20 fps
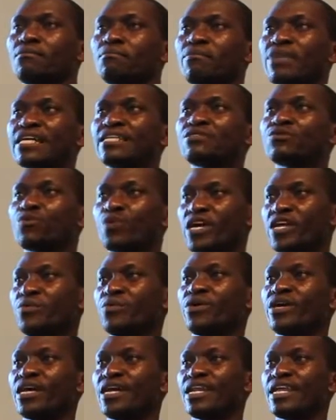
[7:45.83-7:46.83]
But when
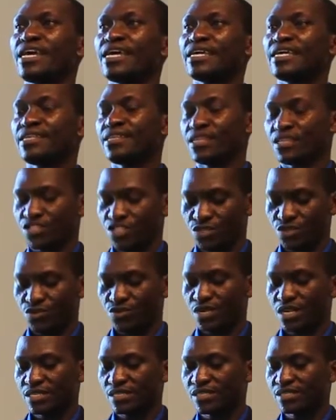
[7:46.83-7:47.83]
we are like in the
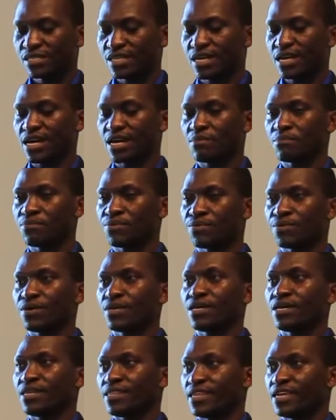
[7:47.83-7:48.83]
children's camp,
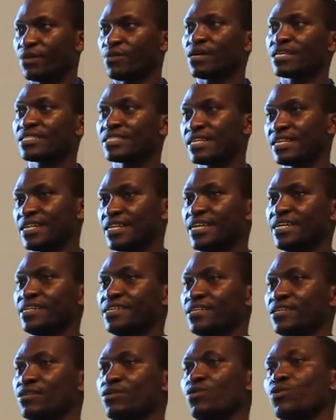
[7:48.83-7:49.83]
there was a
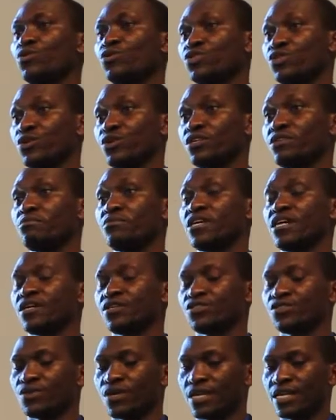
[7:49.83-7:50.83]
lady who told me
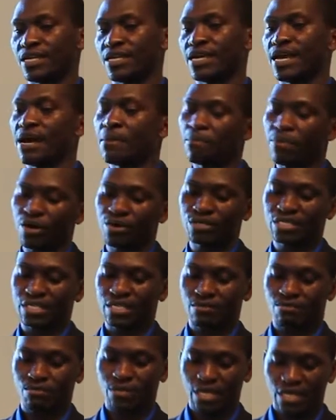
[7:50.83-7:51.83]
actually about
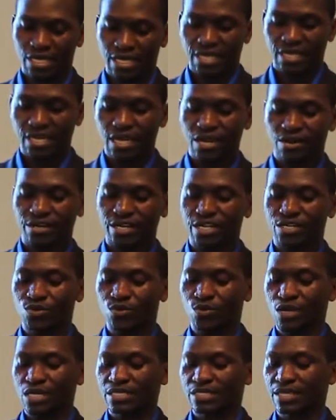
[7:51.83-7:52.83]
a girl
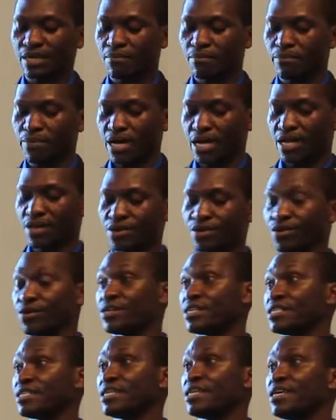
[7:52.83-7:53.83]
that was
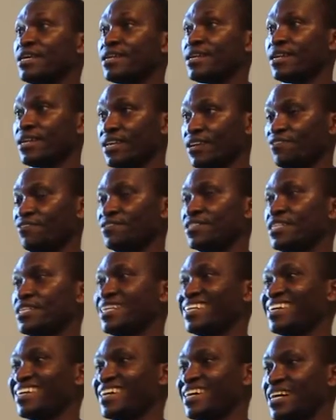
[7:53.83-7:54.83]
abandoned, left
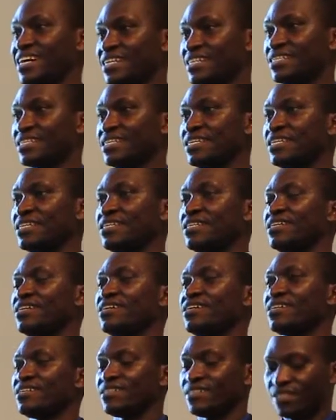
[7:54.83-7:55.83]
in a canteen.
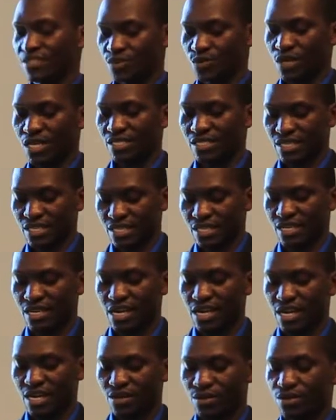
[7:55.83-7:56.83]
This was a
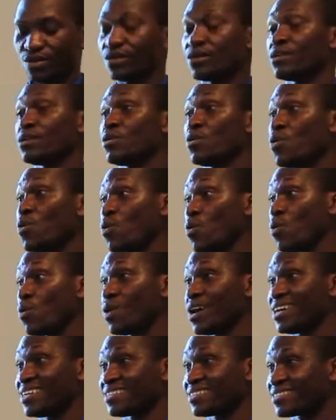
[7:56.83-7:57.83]
girl who
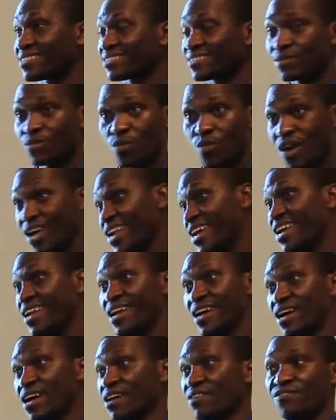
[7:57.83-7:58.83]
was
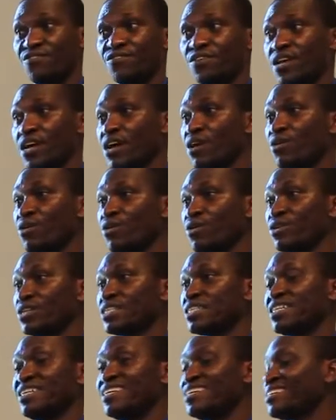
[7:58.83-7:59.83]
1.5 years
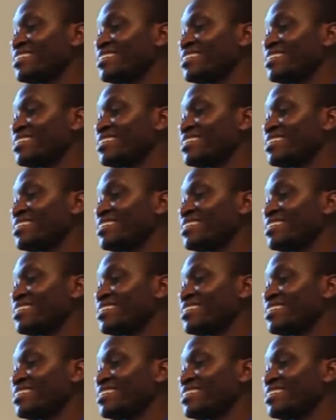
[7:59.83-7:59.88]
old.